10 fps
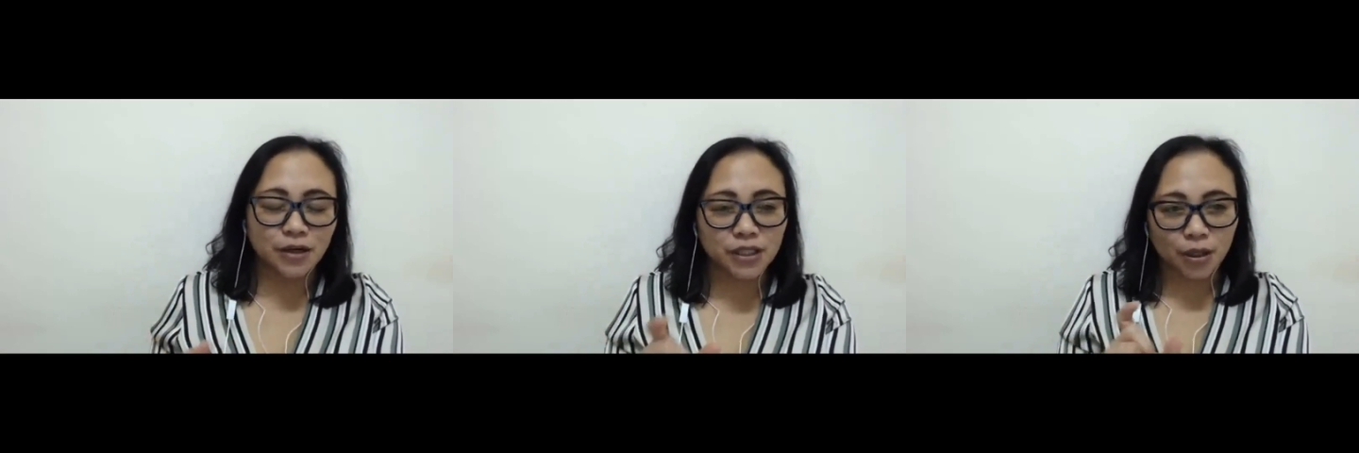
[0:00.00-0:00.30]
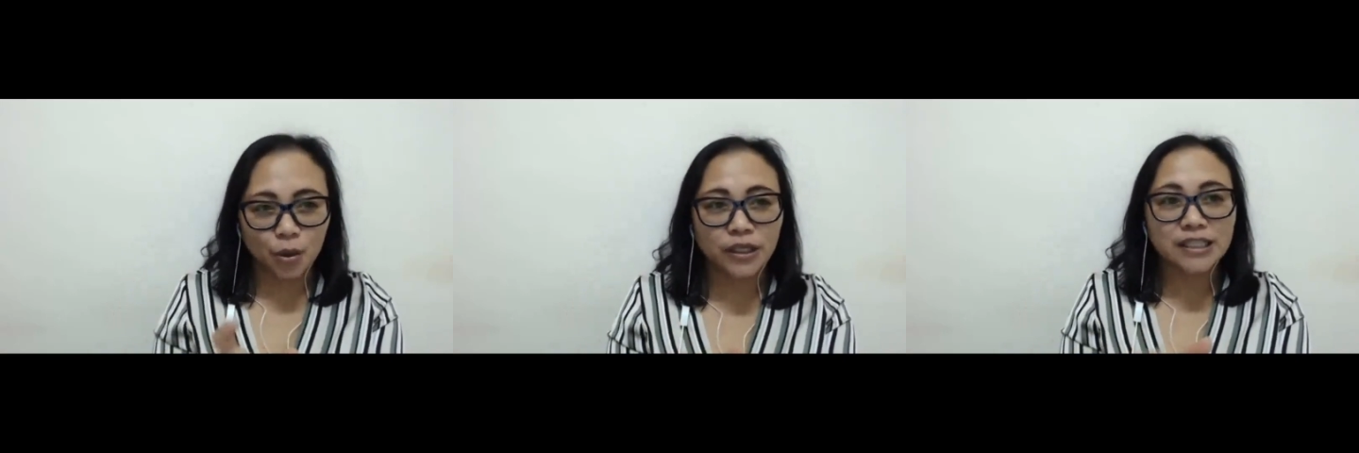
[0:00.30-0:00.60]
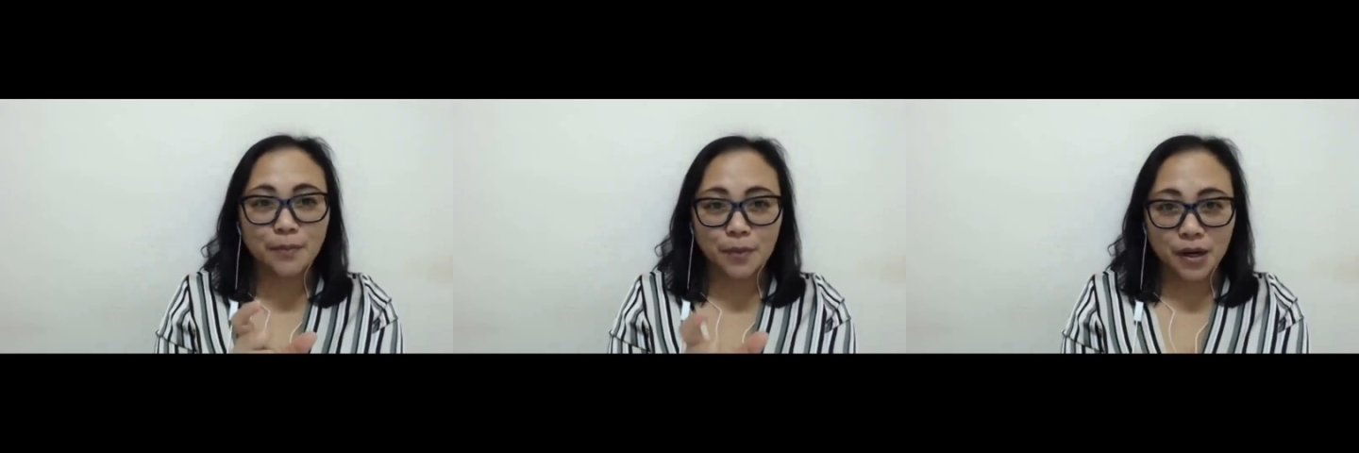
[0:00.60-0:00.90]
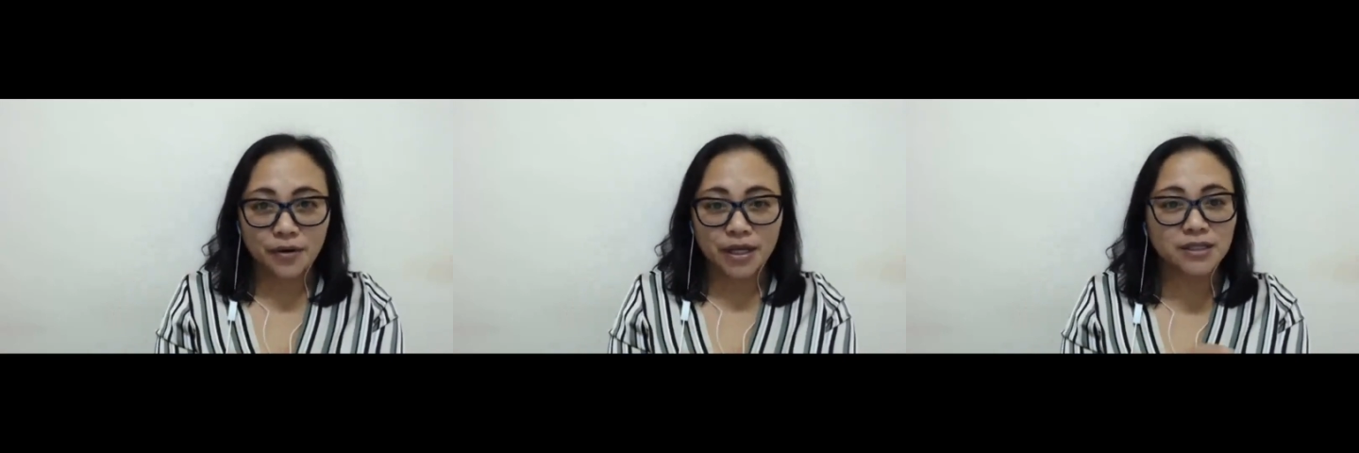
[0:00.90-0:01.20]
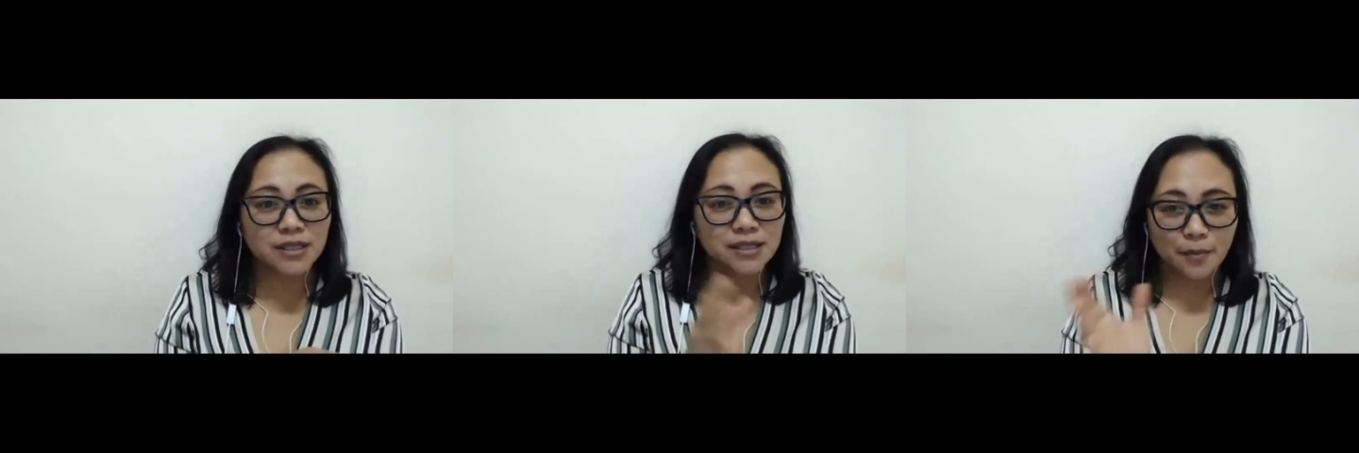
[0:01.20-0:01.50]
because I call it temporary
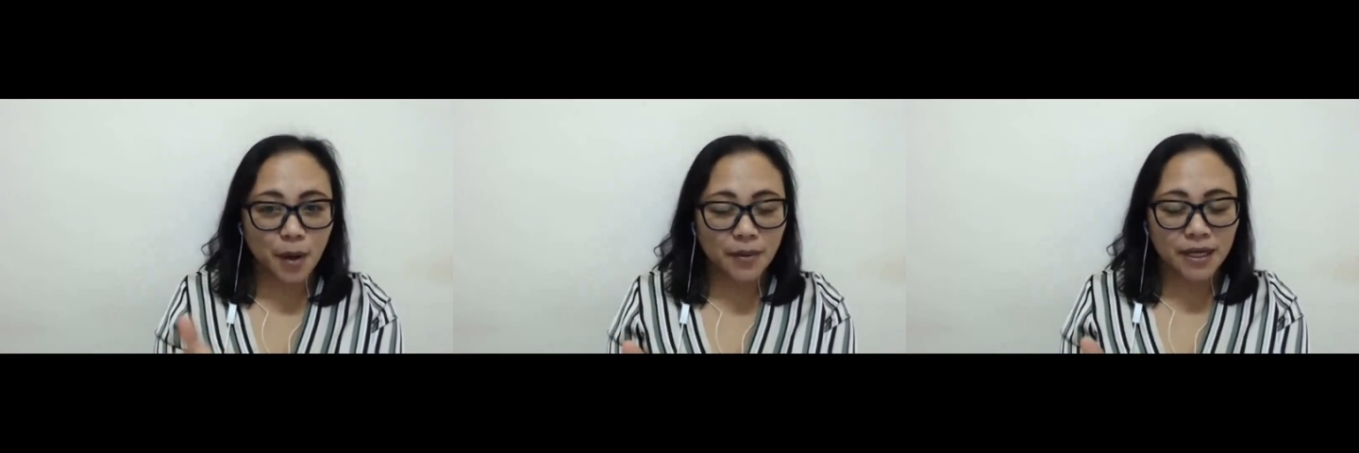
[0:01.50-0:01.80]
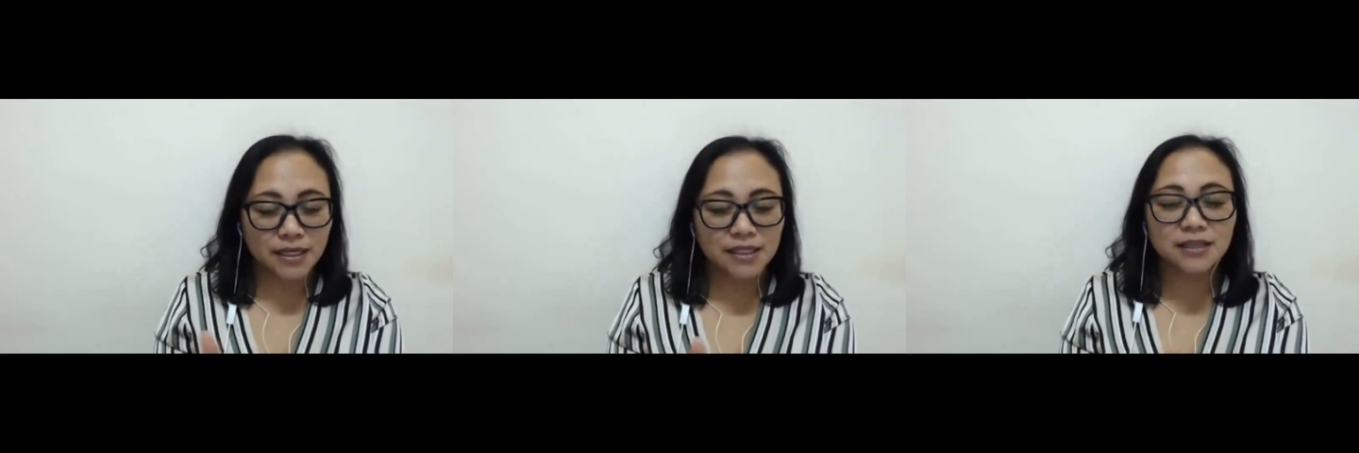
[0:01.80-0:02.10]
because it's not permanent,